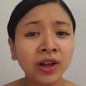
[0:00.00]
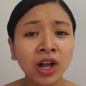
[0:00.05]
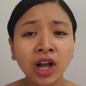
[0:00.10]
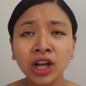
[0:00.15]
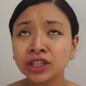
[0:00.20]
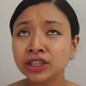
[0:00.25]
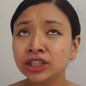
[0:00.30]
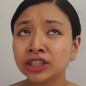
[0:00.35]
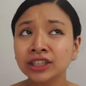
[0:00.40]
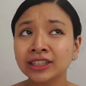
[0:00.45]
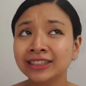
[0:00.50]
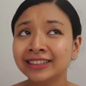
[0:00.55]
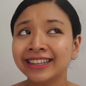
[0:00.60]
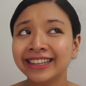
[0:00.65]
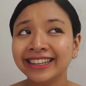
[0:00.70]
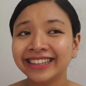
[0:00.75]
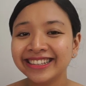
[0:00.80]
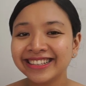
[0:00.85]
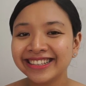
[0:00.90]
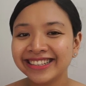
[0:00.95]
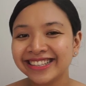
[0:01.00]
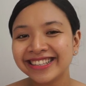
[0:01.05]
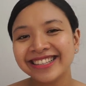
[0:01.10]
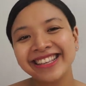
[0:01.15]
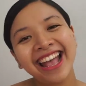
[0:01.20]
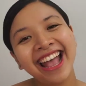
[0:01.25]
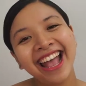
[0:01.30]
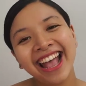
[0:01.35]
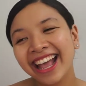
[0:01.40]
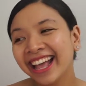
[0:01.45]
for
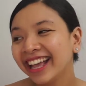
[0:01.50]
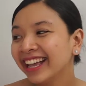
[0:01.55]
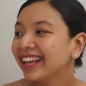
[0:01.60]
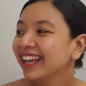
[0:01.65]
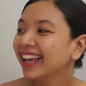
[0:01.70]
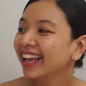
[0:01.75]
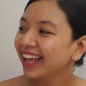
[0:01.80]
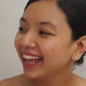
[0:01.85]
goodness sake.